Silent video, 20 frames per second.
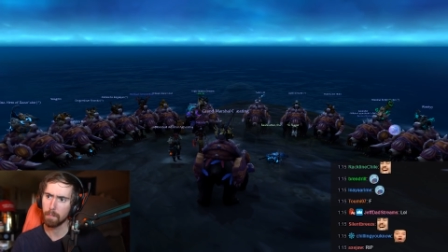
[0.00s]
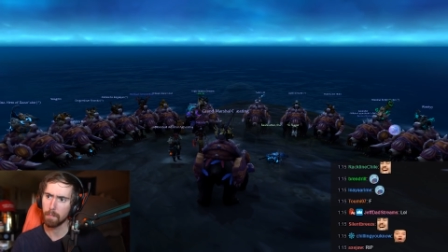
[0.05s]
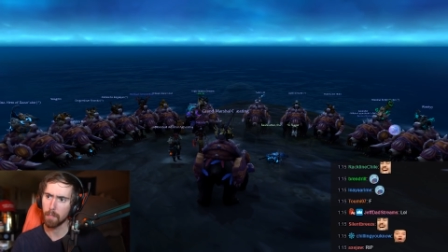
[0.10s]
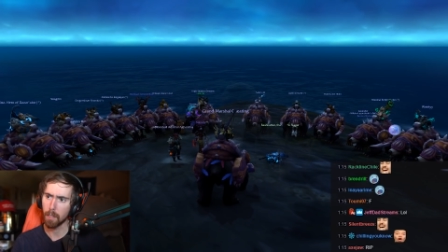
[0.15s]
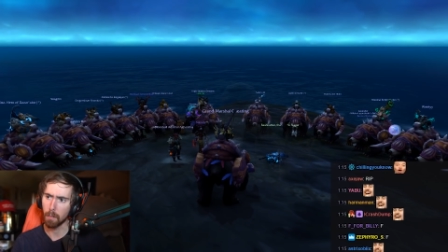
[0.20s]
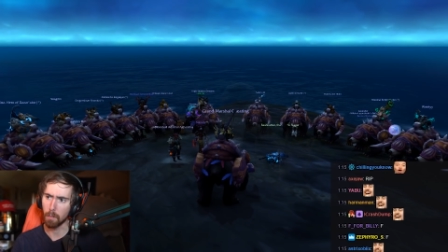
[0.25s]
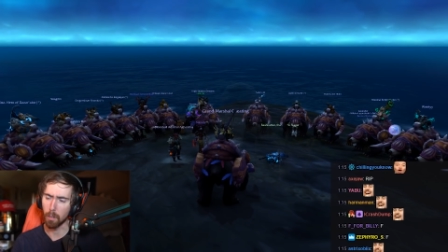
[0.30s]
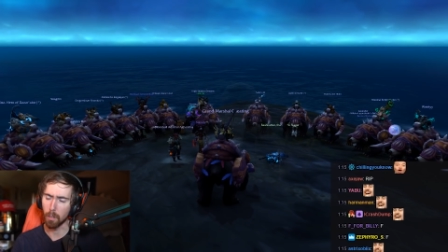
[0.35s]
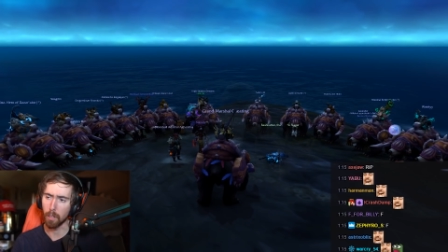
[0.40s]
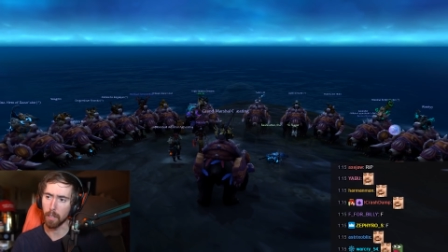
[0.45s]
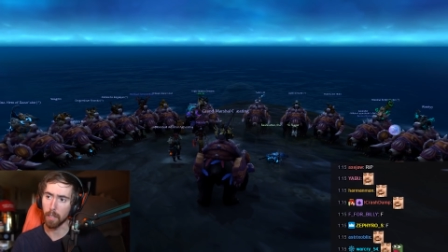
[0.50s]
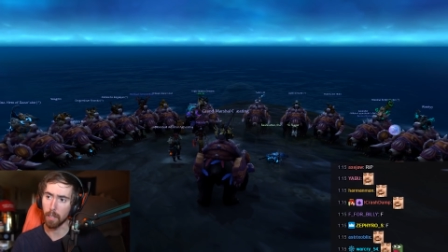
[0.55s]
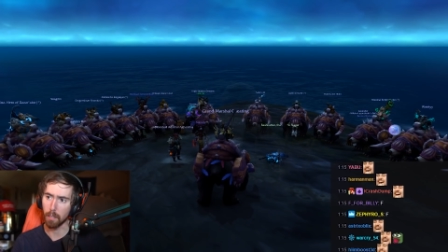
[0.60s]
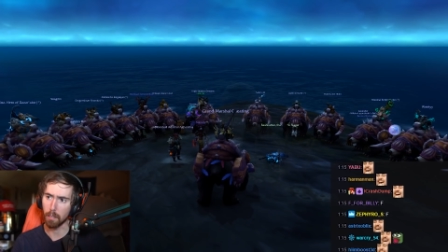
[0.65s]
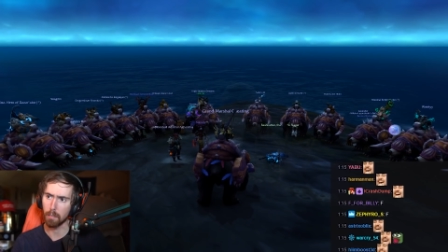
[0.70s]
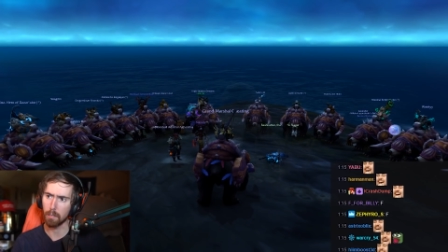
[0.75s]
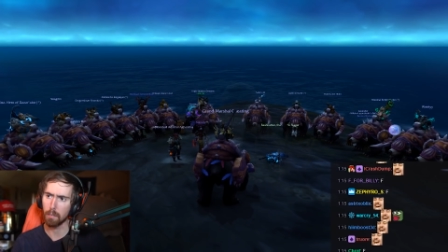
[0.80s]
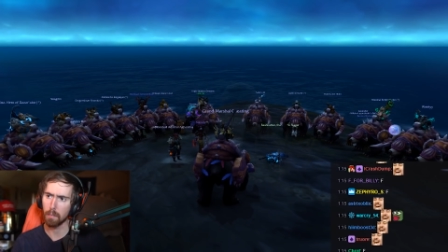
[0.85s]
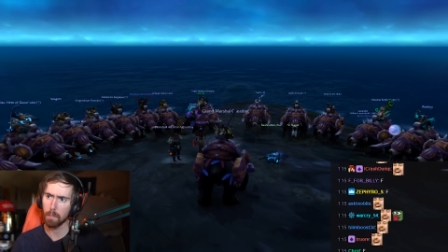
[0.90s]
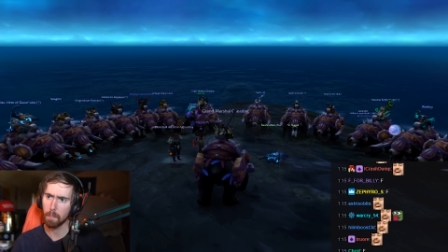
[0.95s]
really
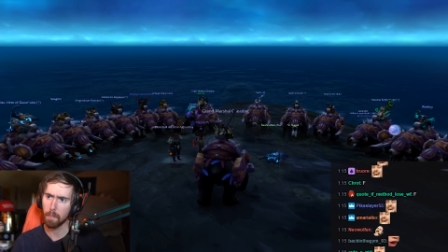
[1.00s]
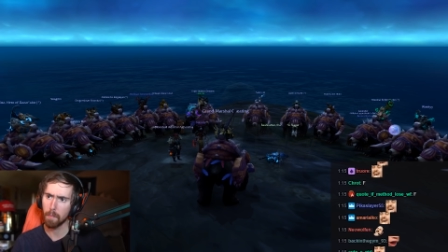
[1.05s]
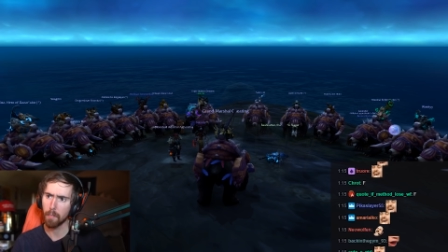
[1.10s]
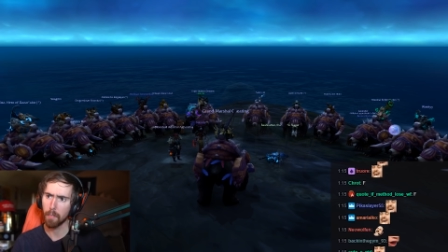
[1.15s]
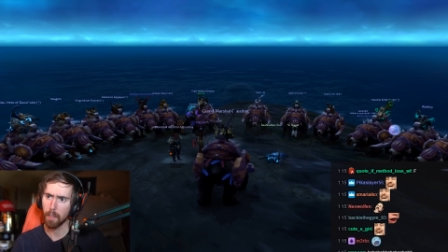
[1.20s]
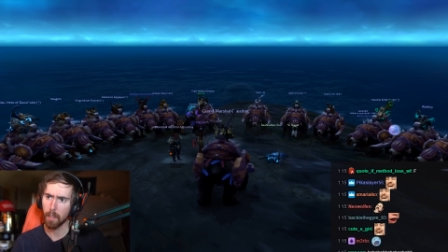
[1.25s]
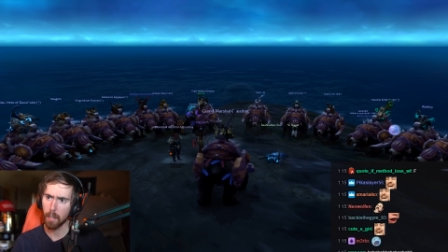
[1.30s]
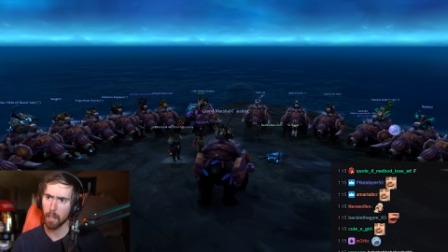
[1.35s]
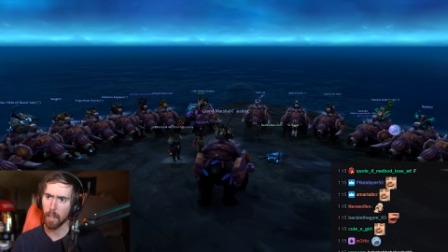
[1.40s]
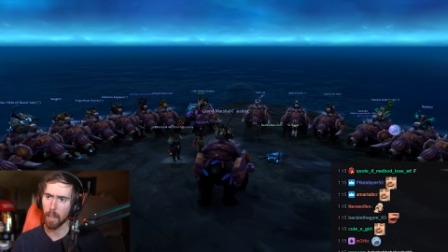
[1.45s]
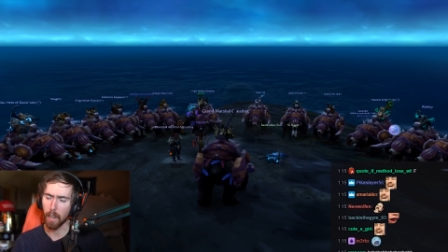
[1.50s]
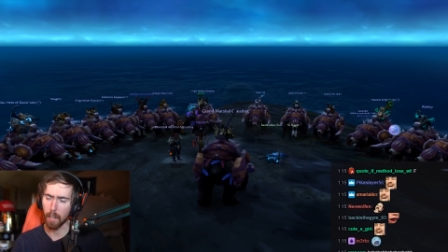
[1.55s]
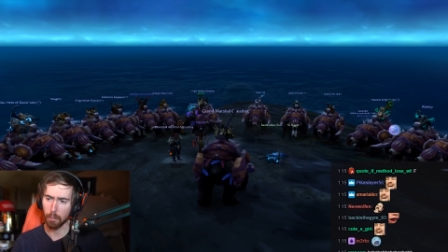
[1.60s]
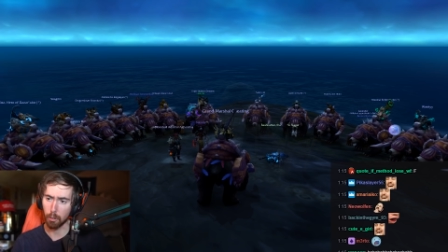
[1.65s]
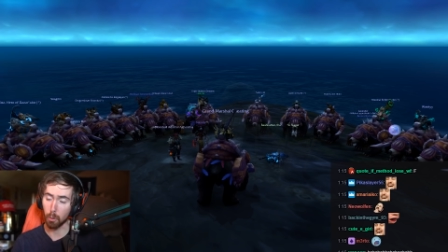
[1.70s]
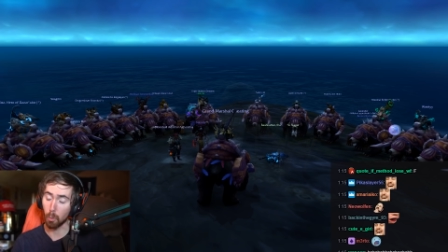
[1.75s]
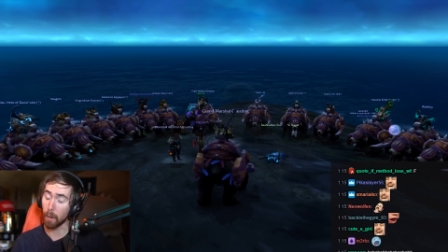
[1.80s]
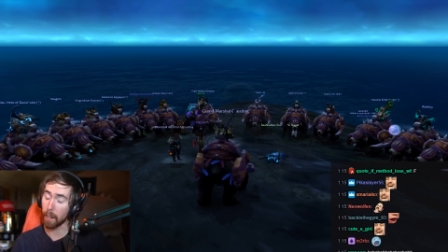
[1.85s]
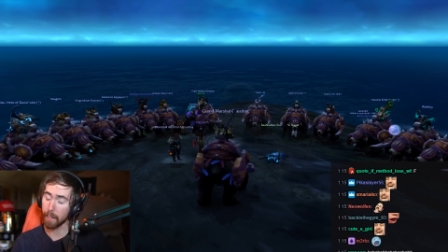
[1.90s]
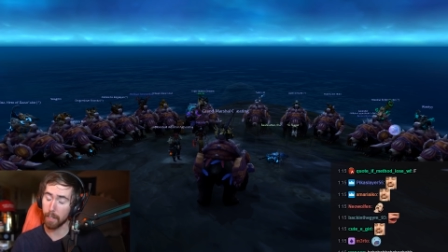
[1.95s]
is. That's
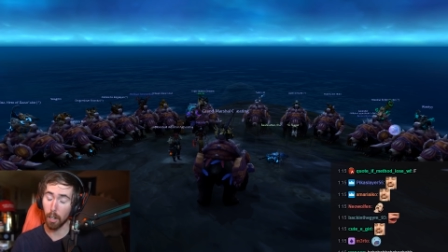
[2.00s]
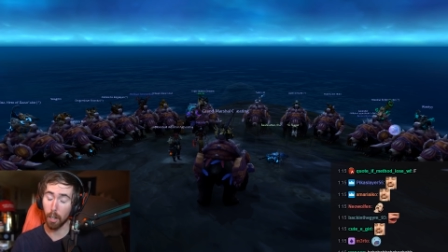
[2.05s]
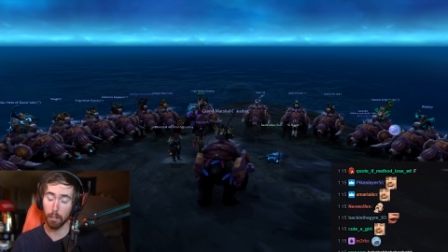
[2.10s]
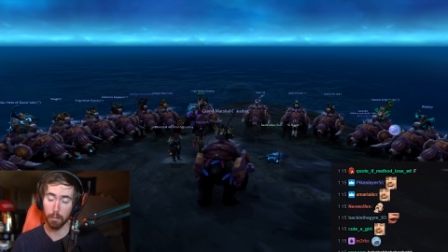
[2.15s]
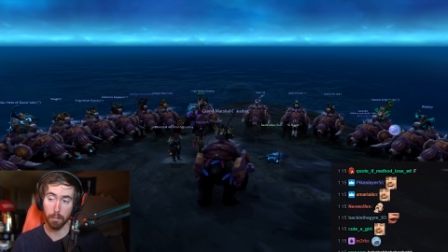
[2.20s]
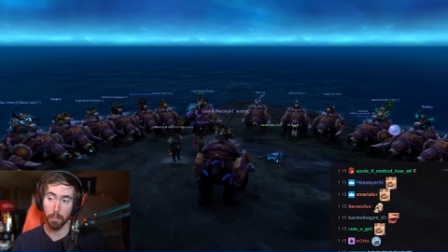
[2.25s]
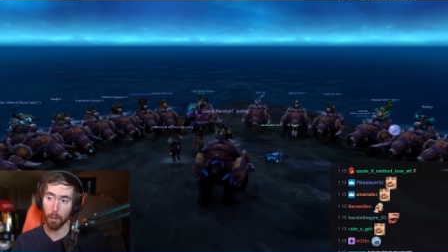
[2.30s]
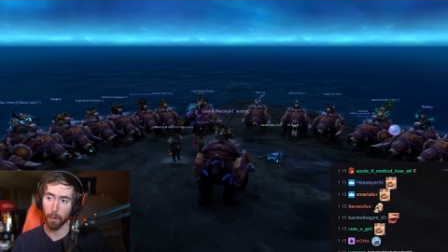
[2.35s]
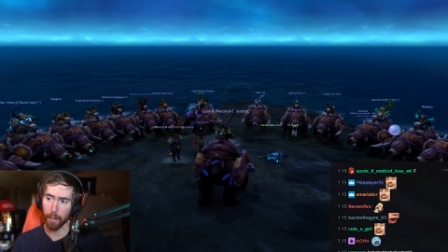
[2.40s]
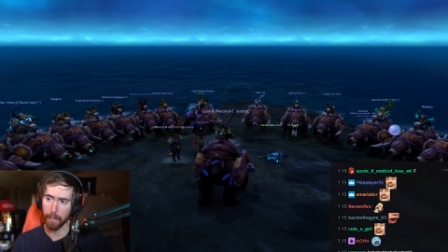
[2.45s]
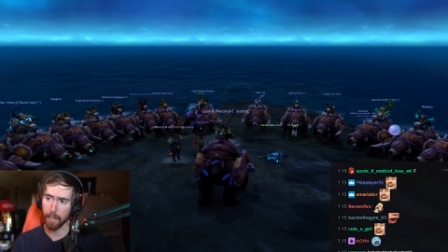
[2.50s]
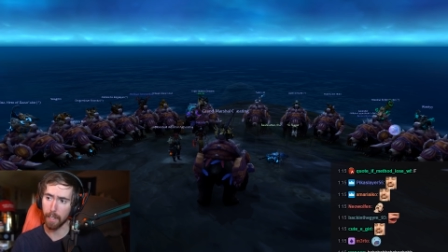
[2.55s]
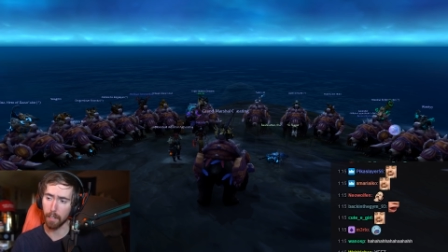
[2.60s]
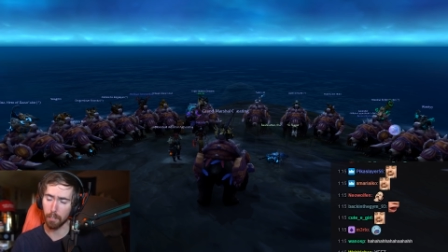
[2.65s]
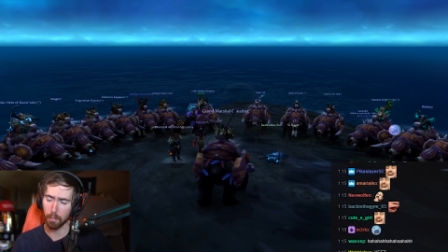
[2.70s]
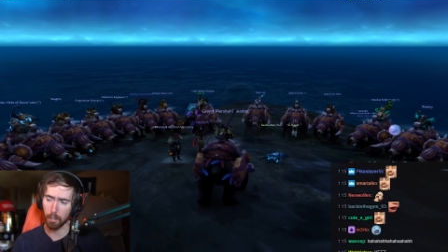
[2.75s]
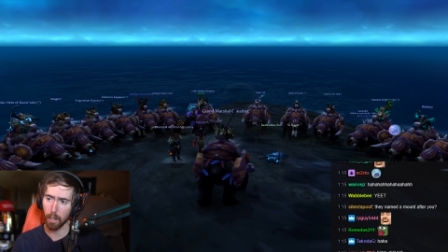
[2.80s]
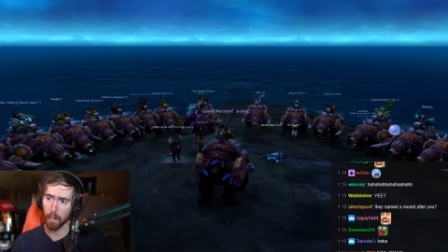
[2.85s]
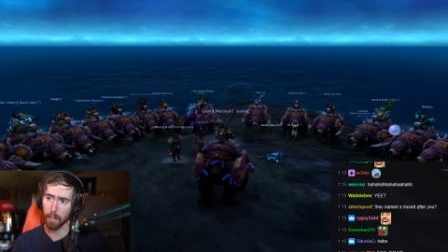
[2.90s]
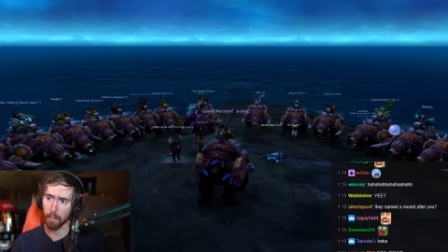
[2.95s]
the way it goes, though, I
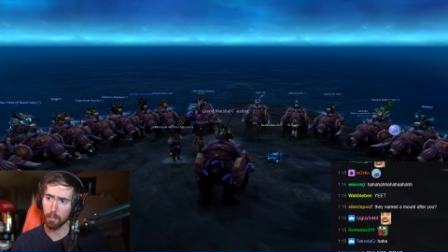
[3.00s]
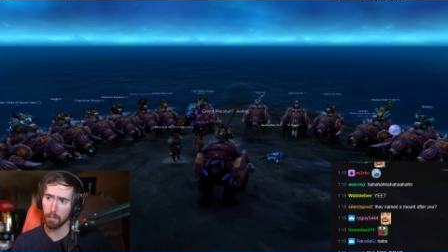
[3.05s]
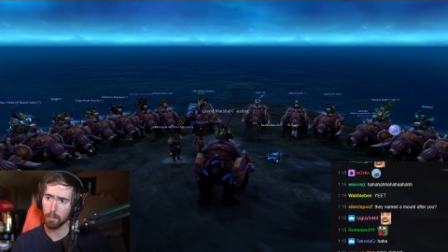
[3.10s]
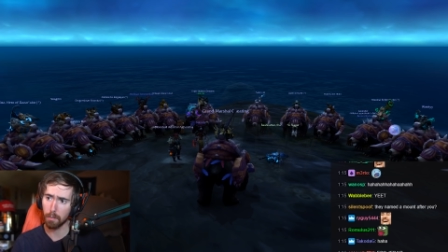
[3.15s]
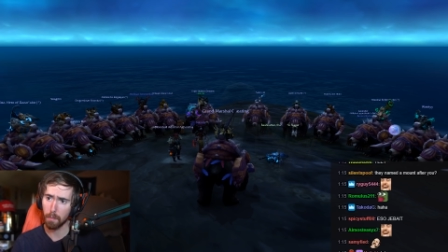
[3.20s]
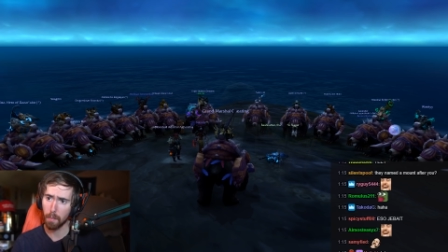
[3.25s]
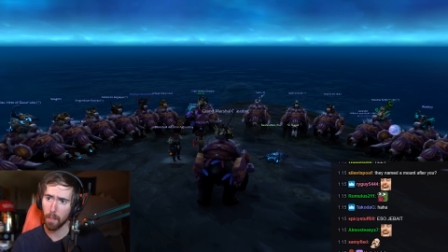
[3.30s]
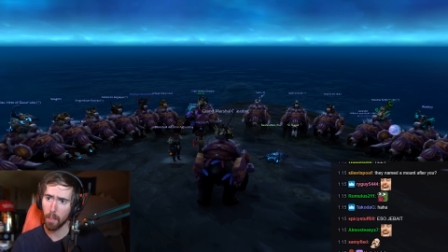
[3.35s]
guess, guys.